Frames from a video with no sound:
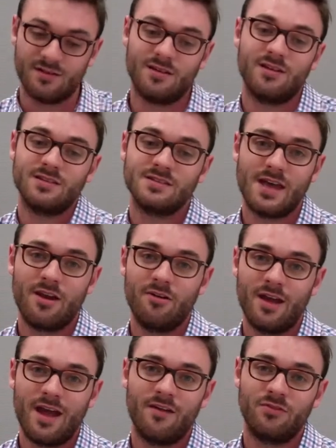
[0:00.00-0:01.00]
on a
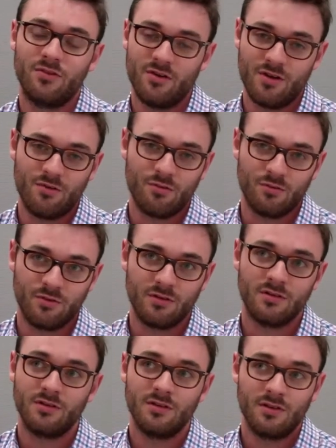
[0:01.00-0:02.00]
Saturday
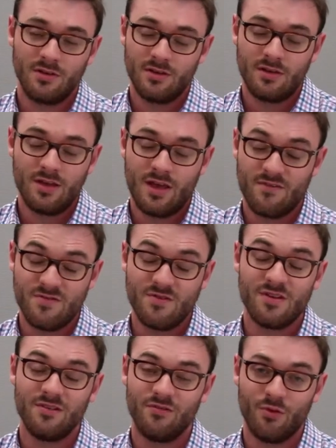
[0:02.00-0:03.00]
afternoon, if you
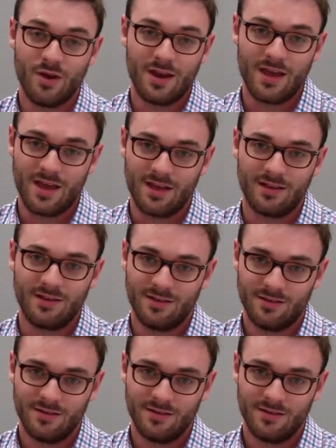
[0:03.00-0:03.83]
can avoid it,